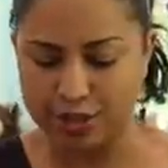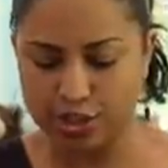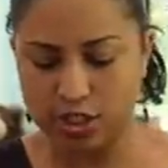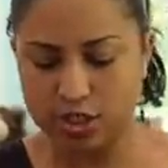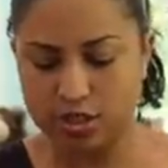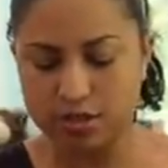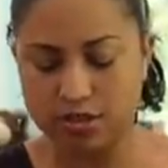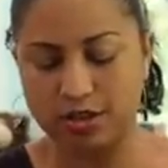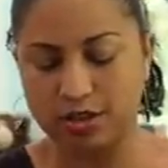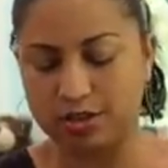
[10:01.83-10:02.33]

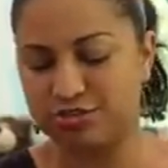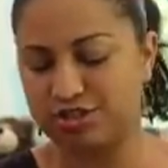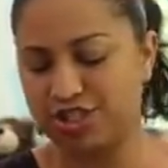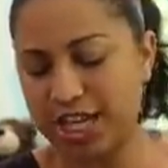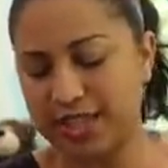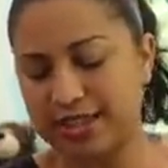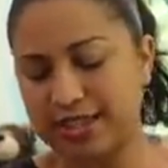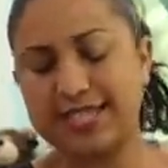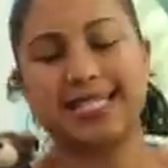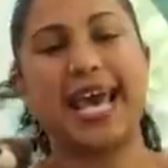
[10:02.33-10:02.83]
just you know,
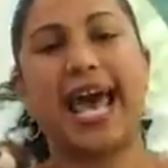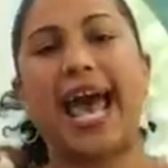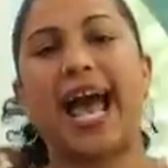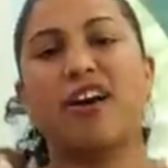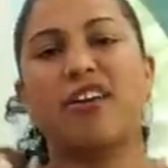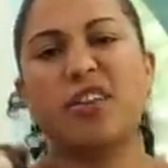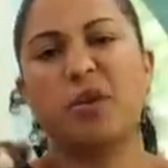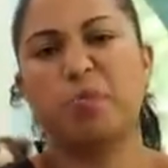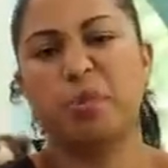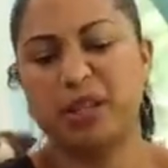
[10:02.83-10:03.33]
check the
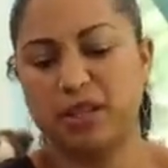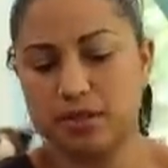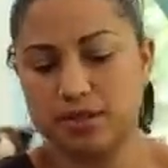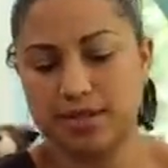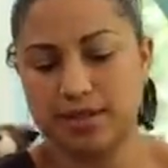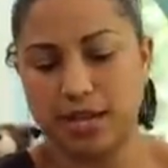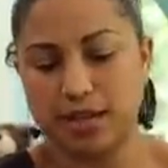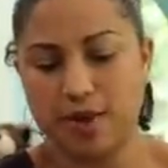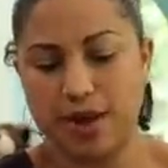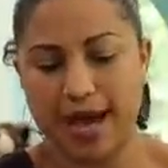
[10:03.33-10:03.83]
tag on the pillows
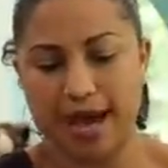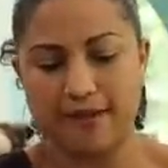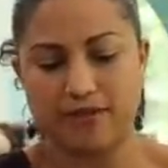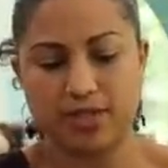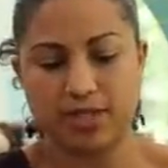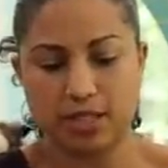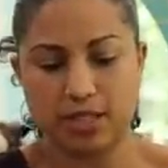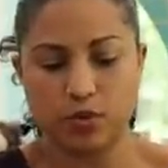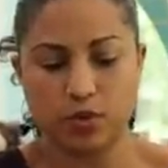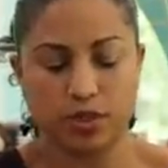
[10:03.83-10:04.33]
that you have
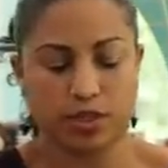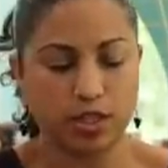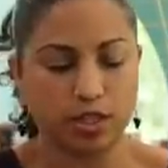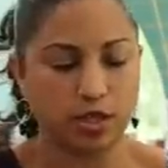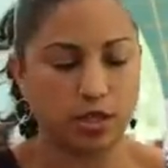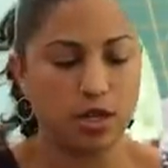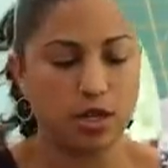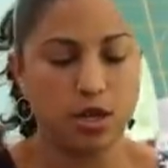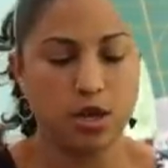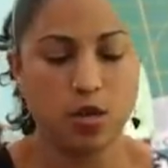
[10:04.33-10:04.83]
and see what
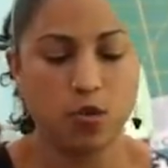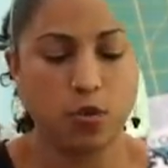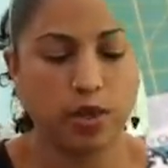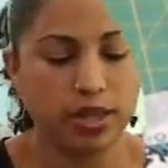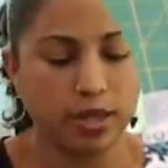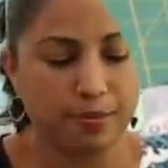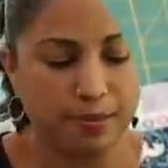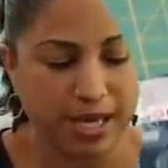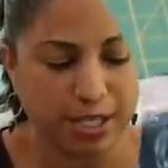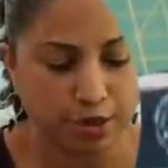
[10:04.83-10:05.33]
they're what
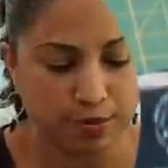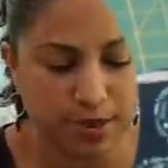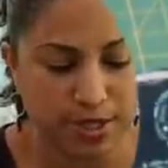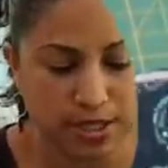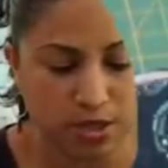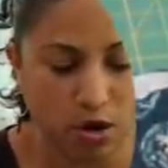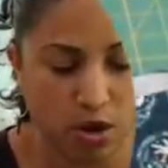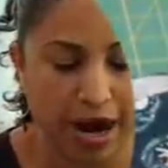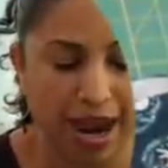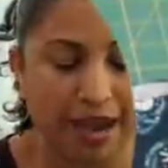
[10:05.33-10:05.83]
the
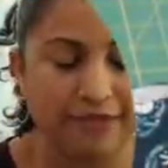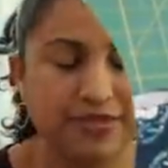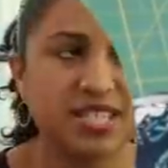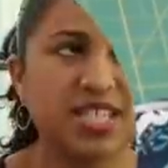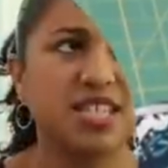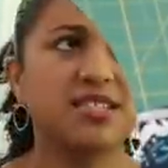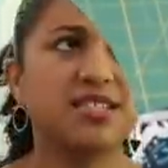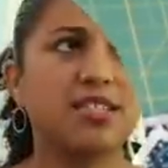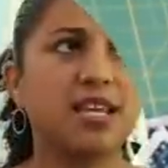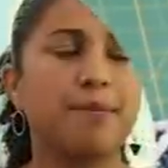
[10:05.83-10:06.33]
measurements are. I've
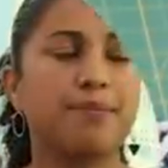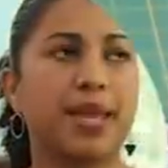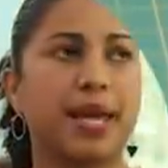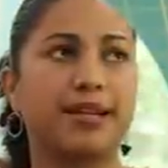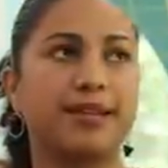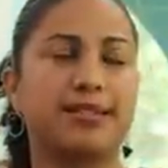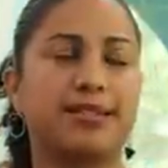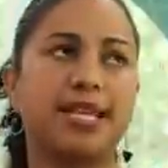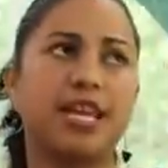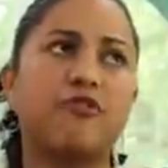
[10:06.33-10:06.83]
seen some
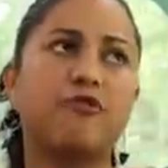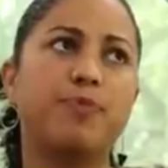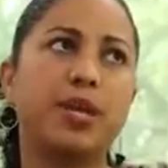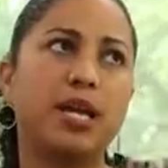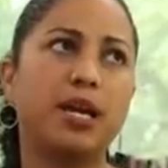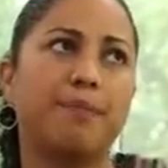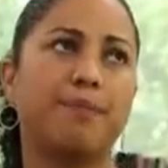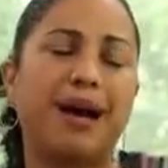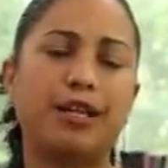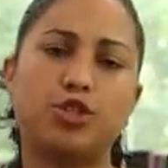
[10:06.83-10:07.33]
that instead of
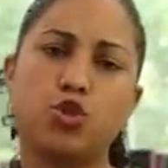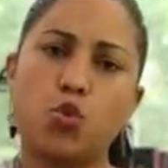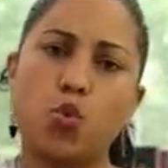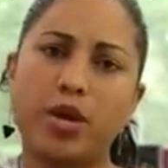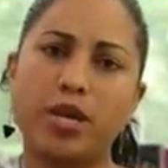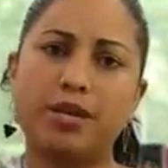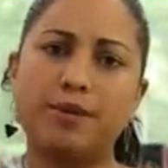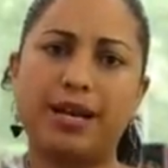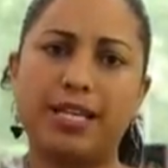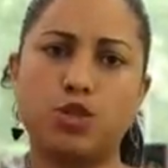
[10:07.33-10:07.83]
being about
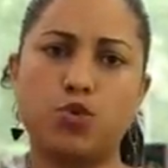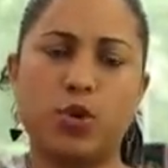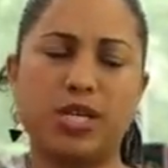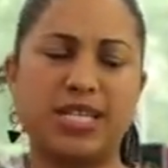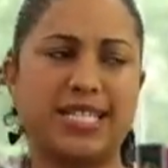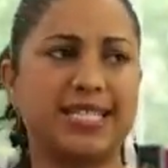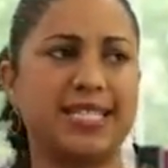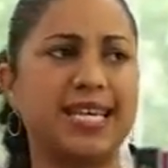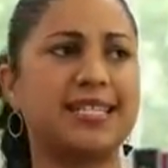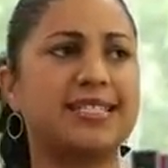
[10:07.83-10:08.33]
20 by
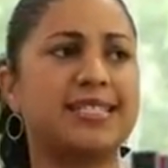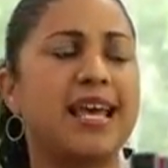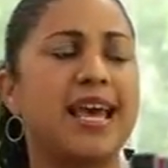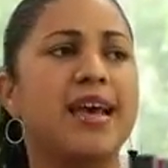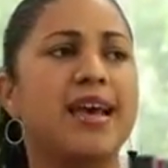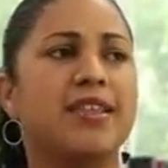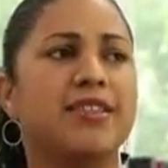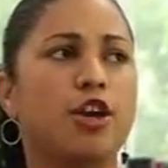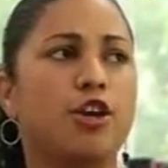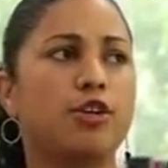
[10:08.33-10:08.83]
26,
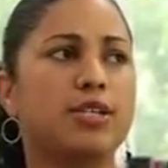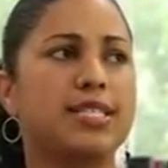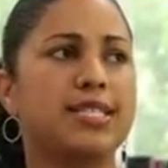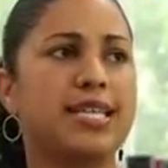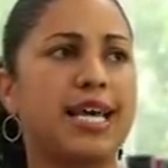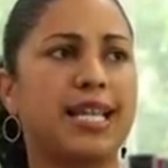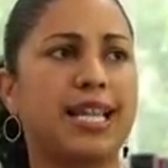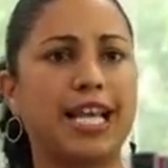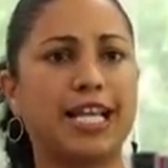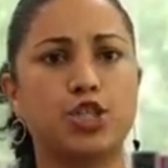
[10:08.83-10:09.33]
they're
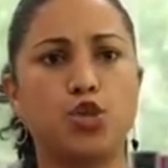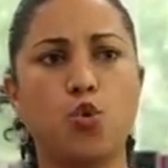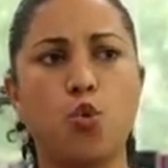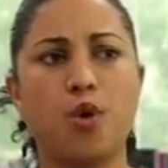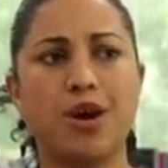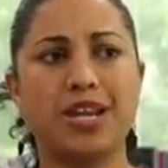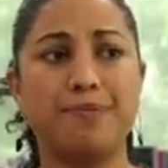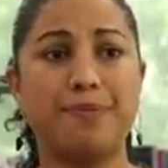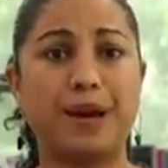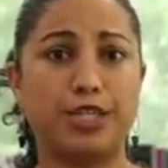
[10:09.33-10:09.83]
instead like
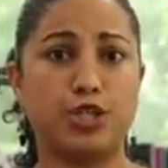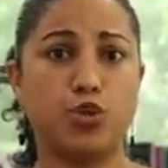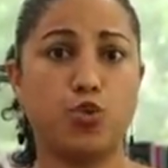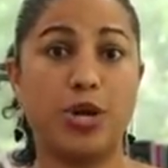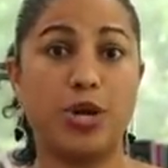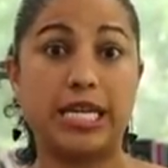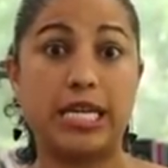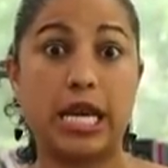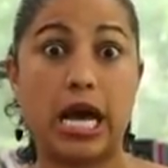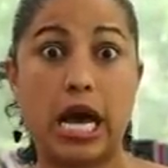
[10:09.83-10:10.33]
20 by
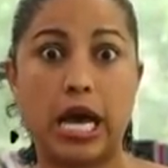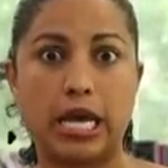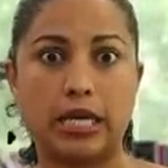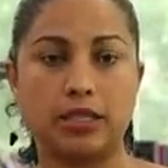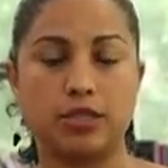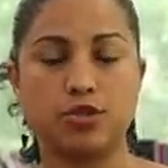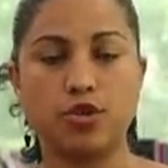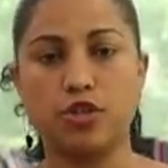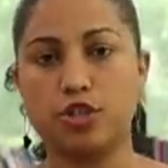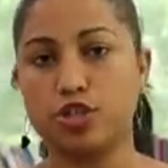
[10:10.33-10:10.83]

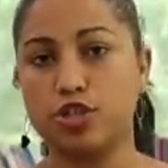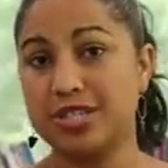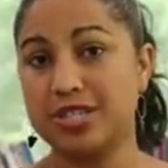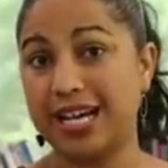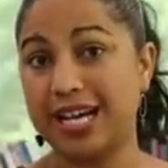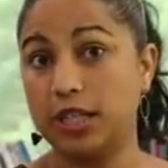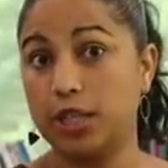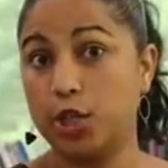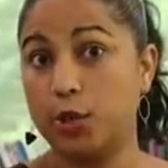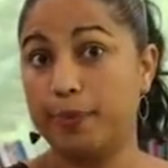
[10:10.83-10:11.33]
29, so they're just
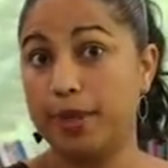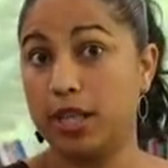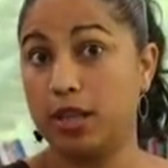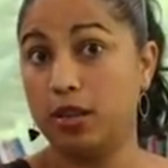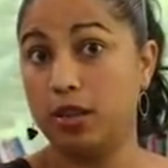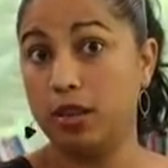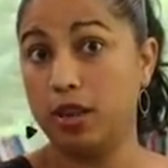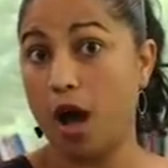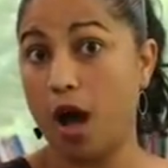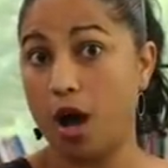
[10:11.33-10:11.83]
like a little bit
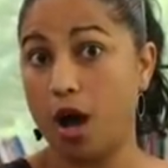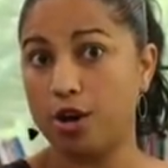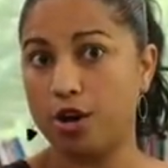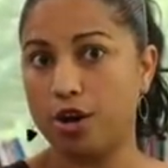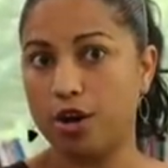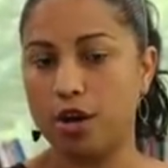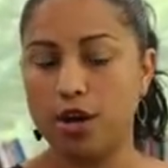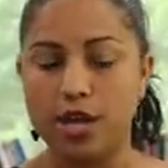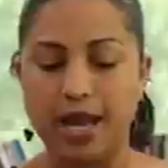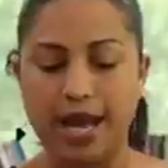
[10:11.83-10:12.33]

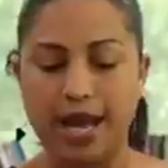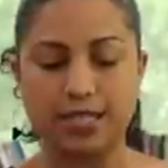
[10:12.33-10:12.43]
longer.